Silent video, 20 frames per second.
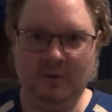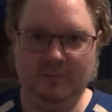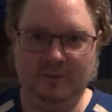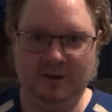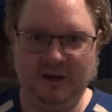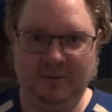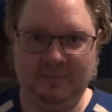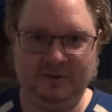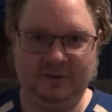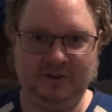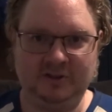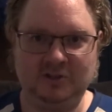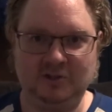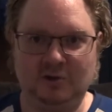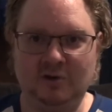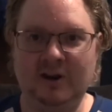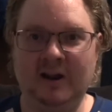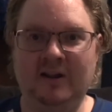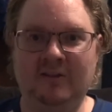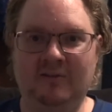But yeah, but the
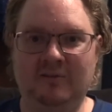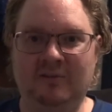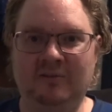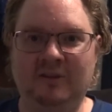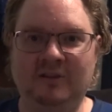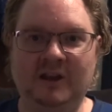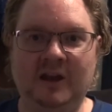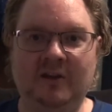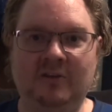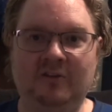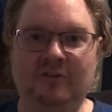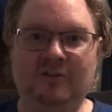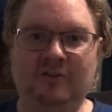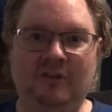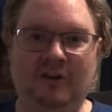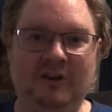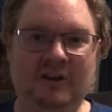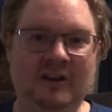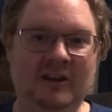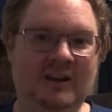short answer is that yes,
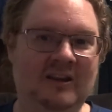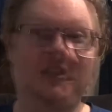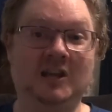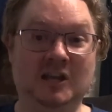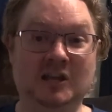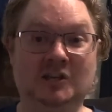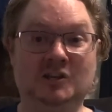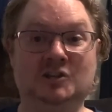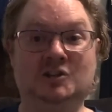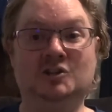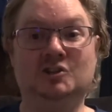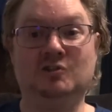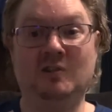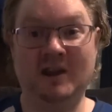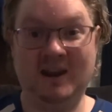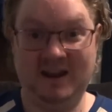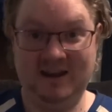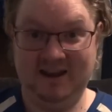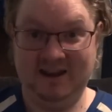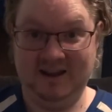Sunny is in
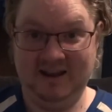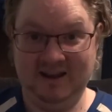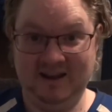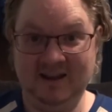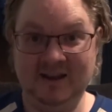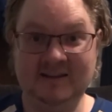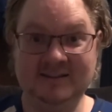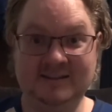training